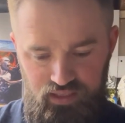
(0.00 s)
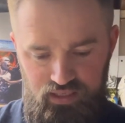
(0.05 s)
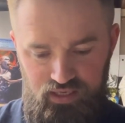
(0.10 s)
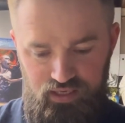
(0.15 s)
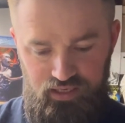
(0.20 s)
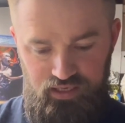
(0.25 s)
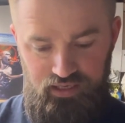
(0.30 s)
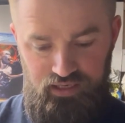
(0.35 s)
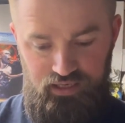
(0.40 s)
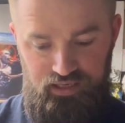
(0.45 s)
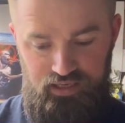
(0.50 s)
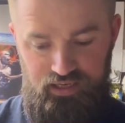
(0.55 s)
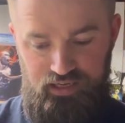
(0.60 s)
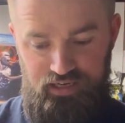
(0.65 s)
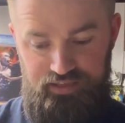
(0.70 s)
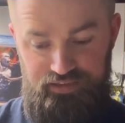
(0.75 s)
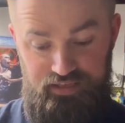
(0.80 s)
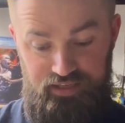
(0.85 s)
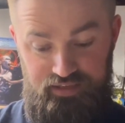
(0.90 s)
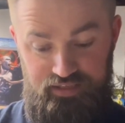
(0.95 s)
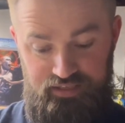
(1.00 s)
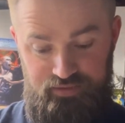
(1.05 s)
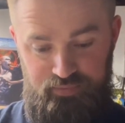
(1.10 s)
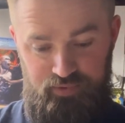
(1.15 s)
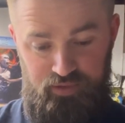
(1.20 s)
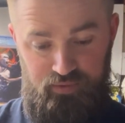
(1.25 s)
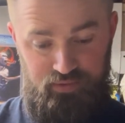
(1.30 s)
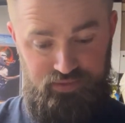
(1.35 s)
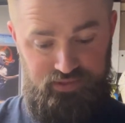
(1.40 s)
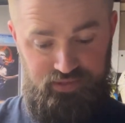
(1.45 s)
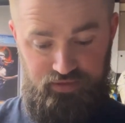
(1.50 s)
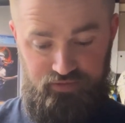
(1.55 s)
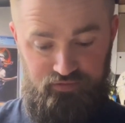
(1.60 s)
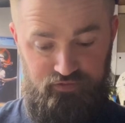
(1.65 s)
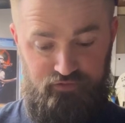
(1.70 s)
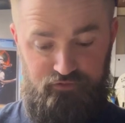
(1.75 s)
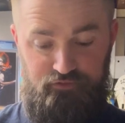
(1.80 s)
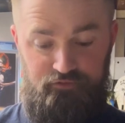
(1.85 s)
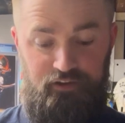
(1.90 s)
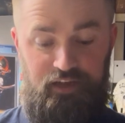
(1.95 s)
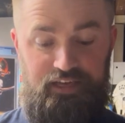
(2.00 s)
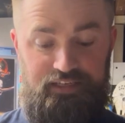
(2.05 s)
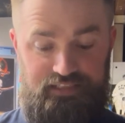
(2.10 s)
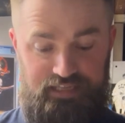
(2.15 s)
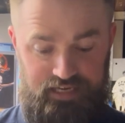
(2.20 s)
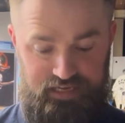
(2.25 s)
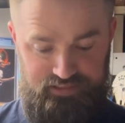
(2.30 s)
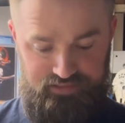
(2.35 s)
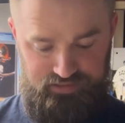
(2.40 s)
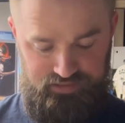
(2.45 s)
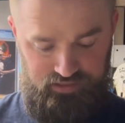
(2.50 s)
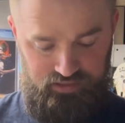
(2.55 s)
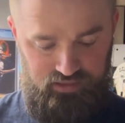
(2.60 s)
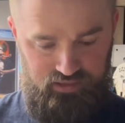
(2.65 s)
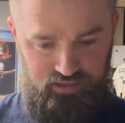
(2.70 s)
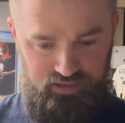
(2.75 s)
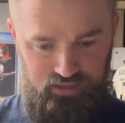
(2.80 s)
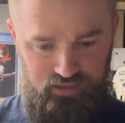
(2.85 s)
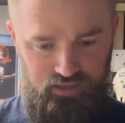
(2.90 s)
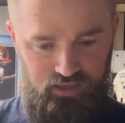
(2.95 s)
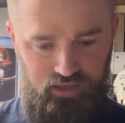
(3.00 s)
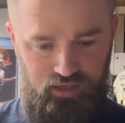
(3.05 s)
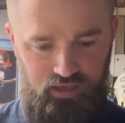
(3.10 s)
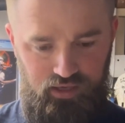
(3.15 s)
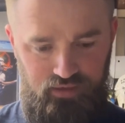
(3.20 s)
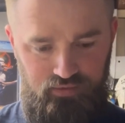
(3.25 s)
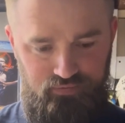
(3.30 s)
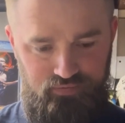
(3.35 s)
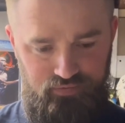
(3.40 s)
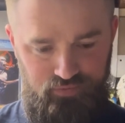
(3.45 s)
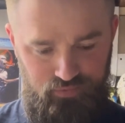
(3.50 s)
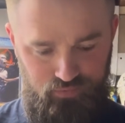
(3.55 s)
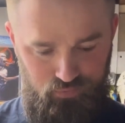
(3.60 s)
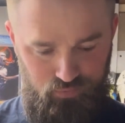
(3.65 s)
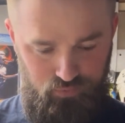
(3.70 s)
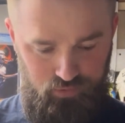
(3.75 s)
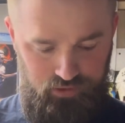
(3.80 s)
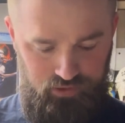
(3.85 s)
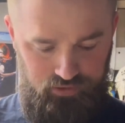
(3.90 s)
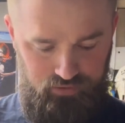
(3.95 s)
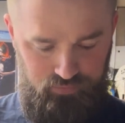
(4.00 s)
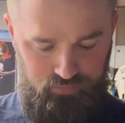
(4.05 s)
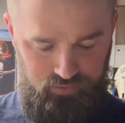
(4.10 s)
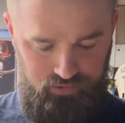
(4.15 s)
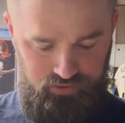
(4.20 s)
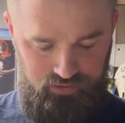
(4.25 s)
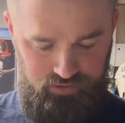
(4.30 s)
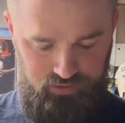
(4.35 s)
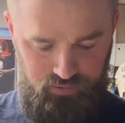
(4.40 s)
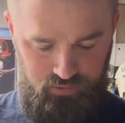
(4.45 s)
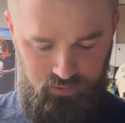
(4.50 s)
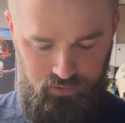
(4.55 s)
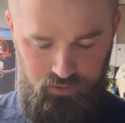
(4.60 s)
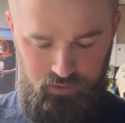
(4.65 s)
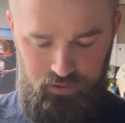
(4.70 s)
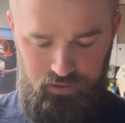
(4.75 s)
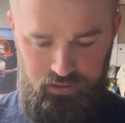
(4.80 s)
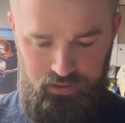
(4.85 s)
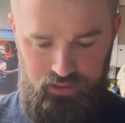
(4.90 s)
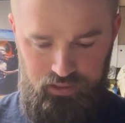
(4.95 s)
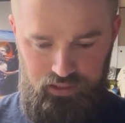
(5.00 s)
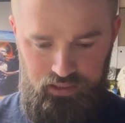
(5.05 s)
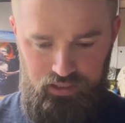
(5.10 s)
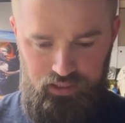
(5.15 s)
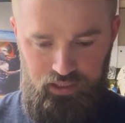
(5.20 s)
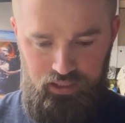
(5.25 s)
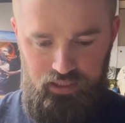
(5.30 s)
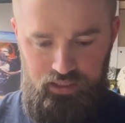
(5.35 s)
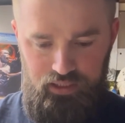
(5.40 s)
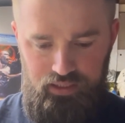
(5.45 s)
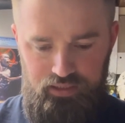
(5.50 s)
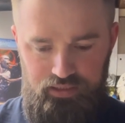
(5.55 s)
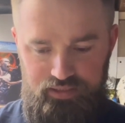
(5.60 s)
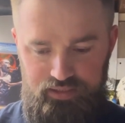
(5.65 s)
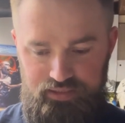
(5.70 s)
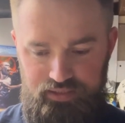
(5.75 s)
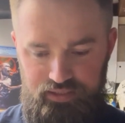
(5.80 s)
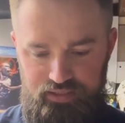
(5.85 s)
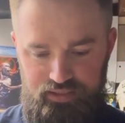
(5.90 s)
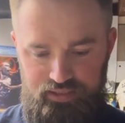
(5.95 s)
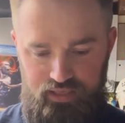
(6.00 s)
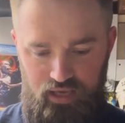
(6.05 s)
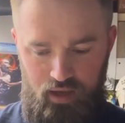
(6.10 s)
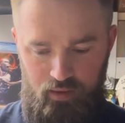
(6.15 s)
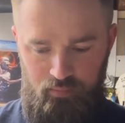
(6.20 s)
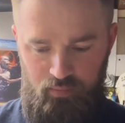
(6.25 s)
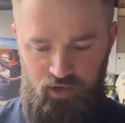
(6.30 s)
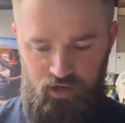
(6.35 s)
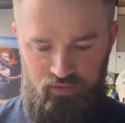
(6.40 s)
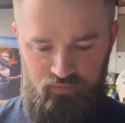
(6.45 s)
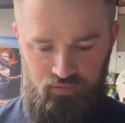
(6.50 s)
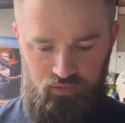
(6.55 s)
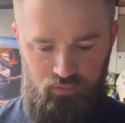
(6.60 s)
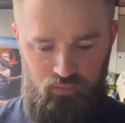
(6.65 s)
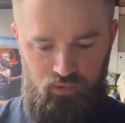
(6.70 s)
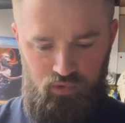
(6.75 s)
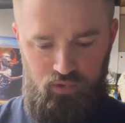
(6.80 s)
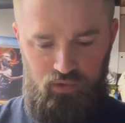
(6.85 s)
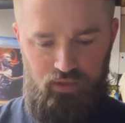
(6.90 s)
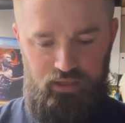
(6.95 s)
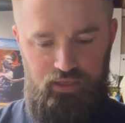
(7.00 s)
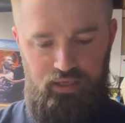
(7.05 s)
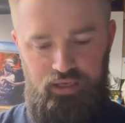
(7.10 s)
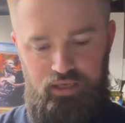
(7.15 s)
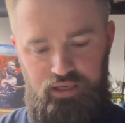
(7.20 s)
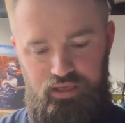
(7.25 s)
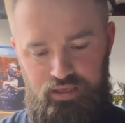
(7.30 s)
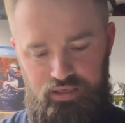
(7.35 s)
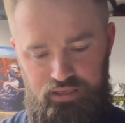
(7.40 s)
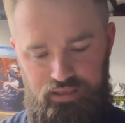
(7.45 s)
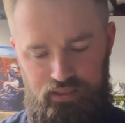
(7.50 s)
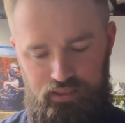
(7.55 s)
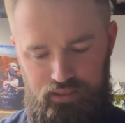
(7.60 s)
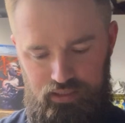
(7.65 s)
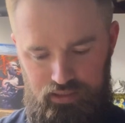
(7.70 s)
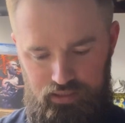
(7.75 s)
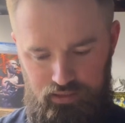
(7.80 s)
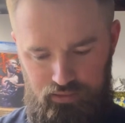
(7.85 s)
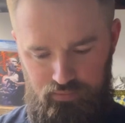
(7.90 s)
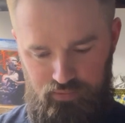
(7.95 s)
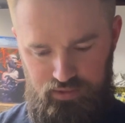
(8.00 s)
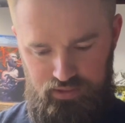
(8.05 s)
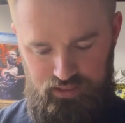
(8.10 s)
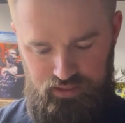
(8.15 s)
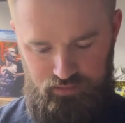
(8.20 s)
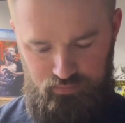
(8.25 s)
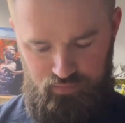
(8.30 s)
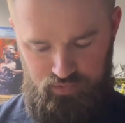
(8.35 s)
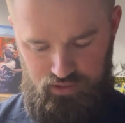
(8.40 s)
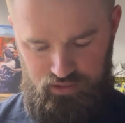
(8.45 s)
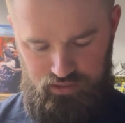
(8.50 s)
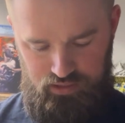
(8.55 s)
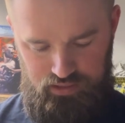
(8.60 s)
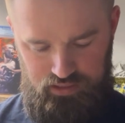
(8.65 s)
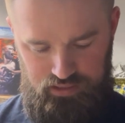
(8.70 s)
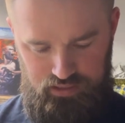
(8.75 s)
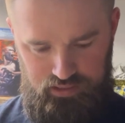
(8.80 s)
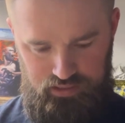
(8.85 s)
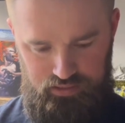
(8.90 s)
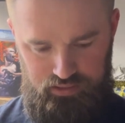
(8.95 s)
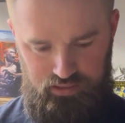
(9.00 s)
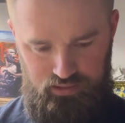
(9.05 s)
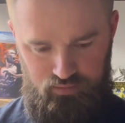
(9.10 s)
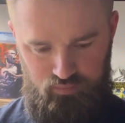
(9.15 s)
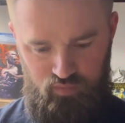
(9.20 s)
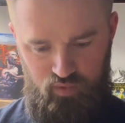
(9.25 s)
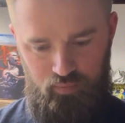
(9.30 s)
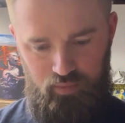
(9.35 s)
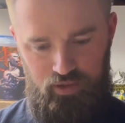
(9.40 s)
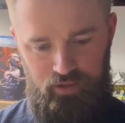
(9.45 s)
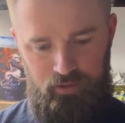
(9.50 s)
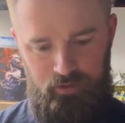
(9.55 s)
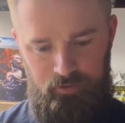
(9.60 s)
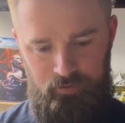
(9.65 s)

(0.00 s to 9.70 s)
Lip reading: I thought this book was fantastic. Really, really cool. This is a Marvel Boy. What number? I can't remember.